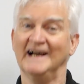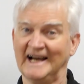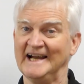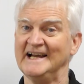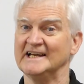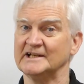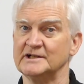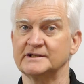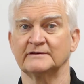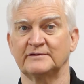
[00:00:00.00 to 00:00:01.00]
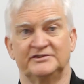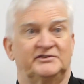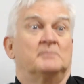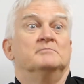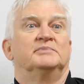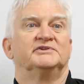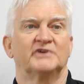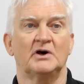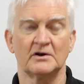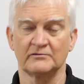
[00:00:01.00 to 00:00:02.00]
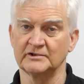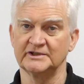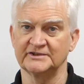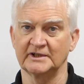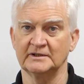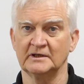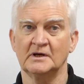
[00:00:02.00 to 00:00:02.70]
and for some bizarre reason